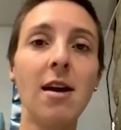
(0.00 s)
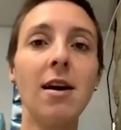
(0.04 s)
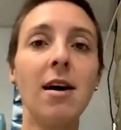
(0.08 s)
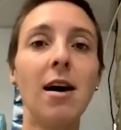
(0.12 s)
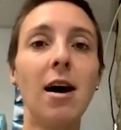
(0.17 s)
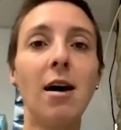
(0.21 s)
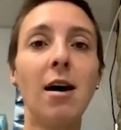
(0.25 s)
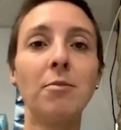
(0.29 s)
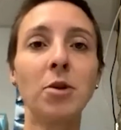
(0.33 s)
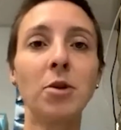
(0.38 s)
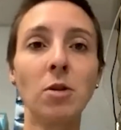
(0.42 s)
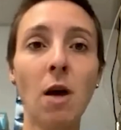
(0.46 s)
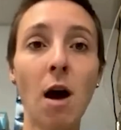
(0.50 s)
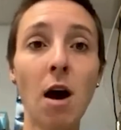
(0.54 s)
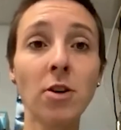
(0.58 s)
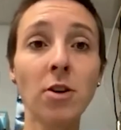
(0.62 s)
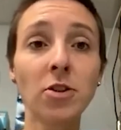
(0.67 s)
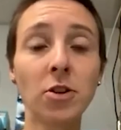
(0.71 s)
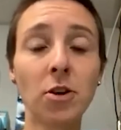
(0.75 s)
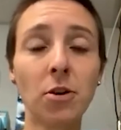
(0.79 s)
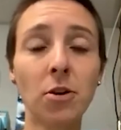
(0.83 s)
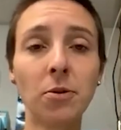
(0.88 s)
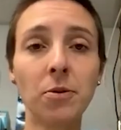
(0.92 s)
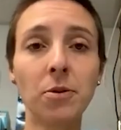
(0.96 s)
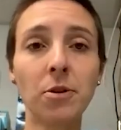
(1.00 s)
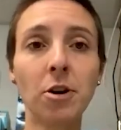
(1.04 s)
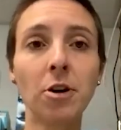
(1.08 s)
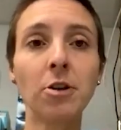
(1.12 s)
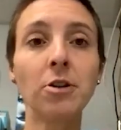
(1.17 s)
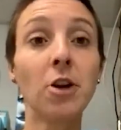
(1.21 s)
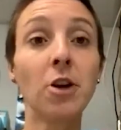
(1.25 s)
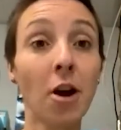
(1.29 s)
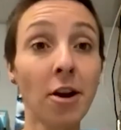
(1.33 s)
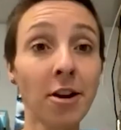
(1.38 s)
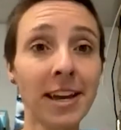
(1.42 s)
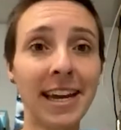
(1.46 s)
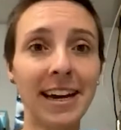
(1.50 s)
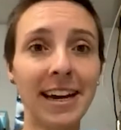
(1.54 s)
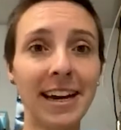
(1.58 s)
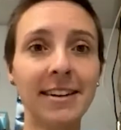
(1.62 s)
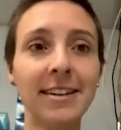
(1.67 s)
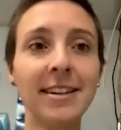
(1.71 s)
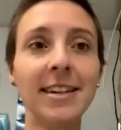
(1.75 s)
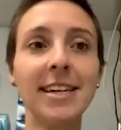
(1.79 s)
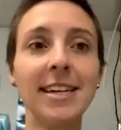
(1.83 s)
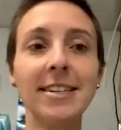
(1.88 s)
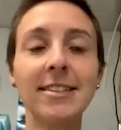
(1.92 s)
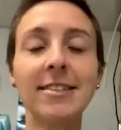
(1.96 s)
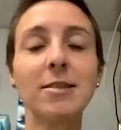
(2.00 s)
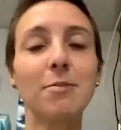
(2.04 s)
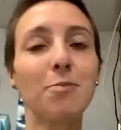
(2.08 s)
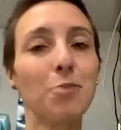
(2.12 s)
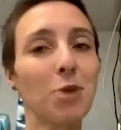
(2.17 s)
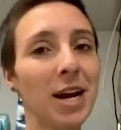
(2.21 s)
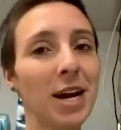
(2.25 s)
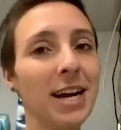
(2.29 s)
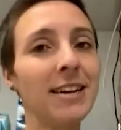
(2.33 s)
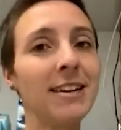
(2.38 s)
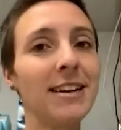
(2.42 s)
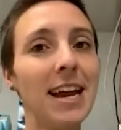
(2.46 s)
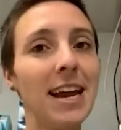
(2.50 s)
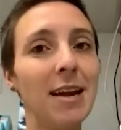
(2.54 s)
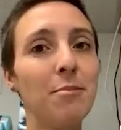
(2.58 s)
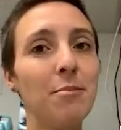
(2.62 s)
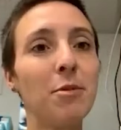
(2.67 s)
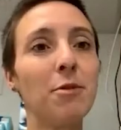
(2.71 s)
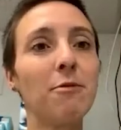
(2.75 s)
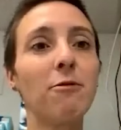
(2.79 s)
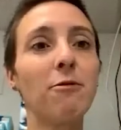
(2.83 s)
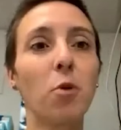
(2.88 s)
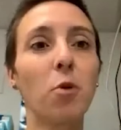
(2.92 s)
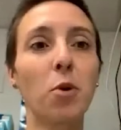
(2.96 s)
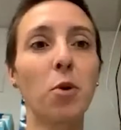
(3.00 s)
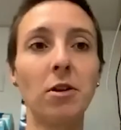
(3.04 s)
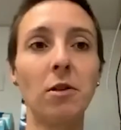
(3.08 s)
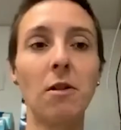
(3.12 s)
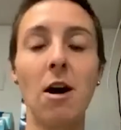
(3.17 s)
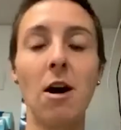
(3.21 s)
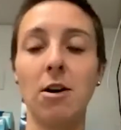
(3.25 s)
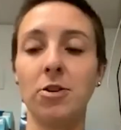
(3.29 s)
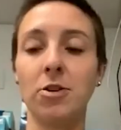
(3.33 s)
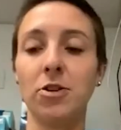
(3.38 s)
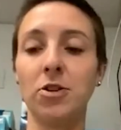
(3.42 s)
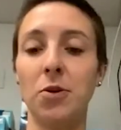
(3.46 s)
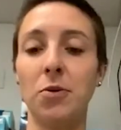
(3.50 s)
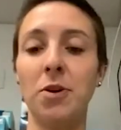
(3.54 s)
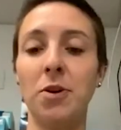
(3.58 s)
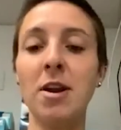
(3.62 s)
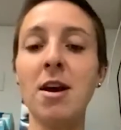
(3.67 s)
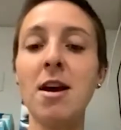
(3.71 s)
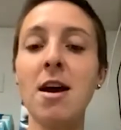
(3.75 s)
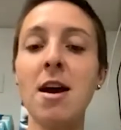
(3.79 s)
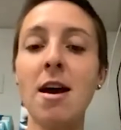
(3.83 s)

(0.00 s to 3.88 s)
Naloxone, or Narcan, is the brand name for naloxone.